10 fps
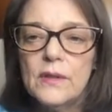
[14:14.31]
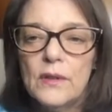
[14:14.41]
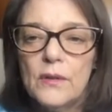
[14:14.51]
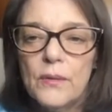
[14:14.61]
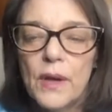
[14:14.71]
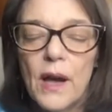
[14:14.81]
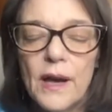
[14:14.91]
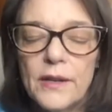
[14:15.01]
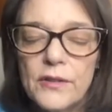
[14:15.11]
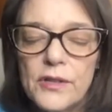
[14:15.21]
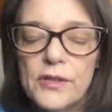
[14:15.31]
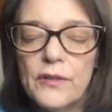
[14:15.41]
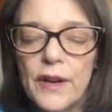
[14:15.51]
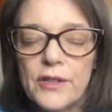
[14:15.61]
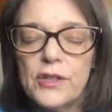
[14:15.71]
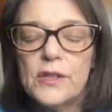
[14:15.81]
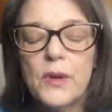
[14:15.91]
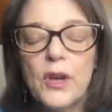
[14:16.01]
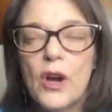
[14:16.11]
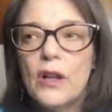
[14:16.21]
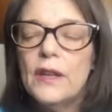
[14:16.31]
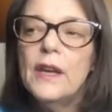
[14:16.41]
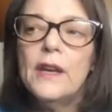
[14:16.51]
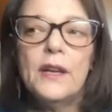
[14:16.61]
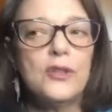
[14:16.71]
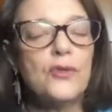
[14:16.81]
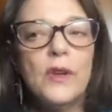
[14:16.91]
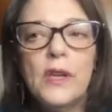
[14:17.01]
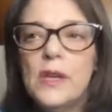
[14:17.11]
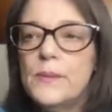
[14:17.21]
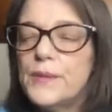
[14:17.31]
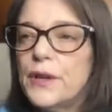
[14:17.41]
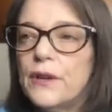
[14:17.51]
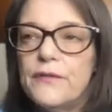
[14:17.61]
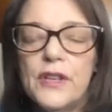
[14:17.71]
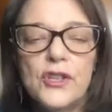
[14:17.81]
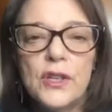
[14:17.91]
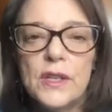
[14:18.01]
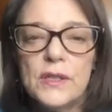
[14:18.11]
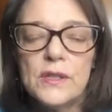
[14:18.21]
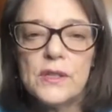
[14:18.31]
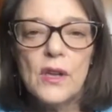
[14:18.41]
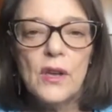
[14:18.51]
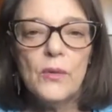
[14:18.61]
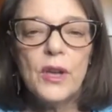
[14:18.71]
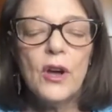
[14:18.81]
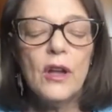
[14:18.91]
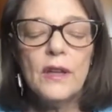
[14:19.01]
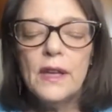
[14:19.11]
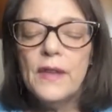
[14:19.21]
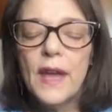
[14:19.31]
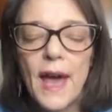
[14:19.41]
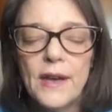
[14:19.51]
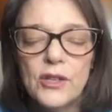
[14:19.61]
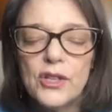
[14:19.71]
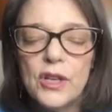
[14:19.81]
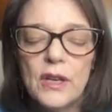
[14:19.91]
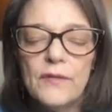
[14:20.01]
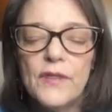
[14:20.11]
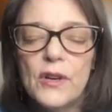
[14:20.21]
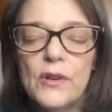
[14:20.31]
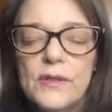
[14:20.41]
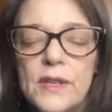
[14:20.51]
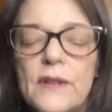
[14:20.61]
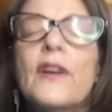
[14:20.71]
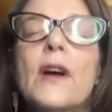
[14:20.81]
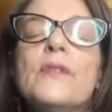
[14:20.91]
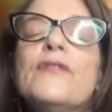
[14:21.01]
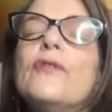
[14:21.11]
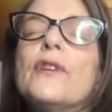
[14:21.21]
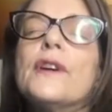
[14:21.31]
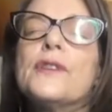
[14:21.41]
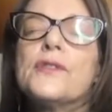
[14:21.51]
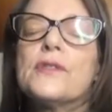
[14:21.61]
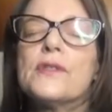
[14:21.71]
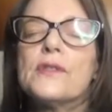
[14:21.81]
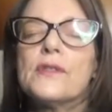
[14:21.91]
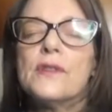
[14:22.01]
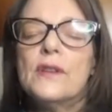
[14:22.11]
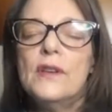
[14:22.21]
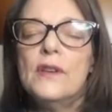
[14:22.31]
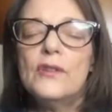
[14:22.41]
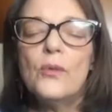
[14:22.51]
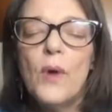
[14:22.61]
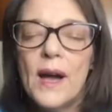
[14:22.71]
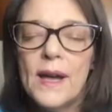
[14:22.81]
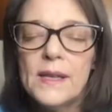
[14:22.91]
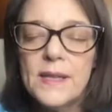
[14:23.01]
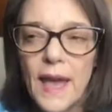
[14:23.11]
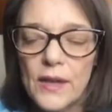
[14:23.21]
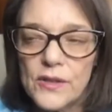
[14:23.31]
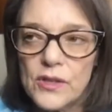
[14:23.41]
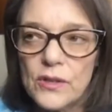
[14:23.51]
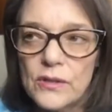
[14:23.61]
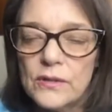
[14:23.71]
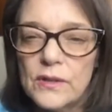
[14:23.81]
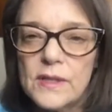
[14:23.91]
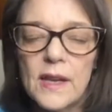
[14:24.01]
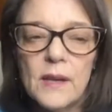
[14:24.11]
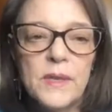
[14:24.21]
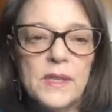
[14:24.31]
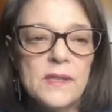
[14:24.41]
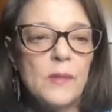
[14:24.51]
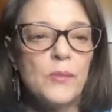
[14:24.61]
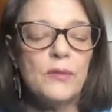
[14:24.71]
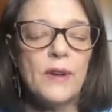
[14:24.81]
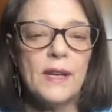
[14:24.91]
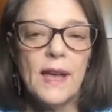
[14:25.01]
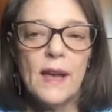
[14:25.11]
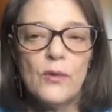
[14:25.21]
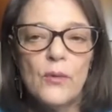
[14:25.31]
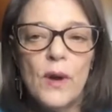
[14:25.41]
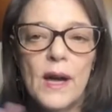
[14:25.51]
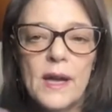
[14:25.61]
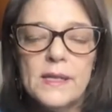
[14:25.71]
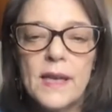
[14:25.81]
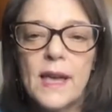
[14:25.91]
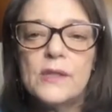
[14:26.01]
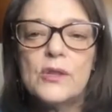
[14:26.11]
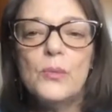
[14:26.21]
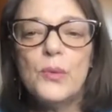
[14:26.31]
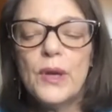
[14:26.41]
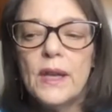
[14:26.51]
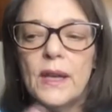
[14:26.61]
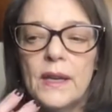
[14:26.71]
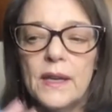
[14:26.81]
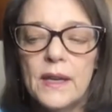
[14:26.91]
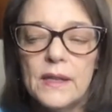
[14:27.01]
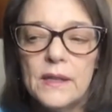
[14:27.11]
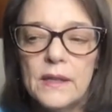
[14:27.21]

We honor this direction as we call in our dreams and our visions. We call in the energy of those that have come before us. The wise council, Sabian symbol right now, the wise council bringing it in,